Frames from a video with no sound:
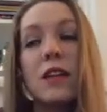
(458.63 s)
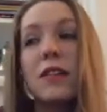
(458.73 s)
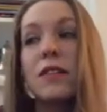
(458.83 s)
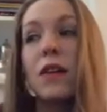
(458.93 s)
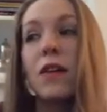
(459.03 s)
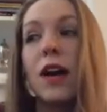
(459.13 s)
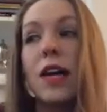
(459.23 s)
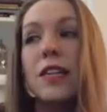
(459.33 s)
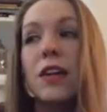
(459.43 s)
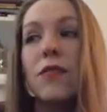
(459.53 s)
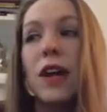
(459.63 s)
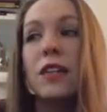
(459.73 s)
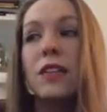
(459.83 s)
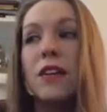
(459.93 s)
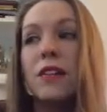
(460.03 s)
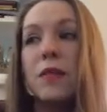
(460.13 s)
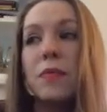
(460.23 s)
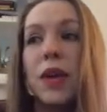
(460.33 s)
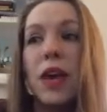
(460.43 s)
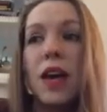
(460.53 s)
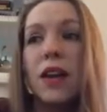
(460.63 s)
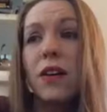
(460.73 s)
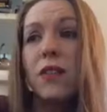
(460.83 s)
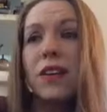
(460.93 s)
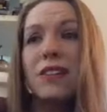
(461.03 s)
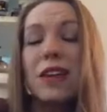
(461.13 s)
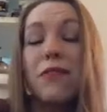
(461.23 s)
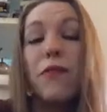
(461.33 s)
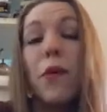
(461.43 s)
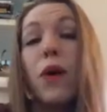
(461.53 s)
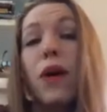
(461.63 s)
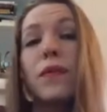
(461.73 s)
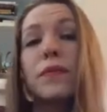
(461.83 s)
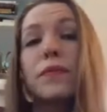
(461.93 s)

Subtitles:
So I started writing songs on piano when I was like 4.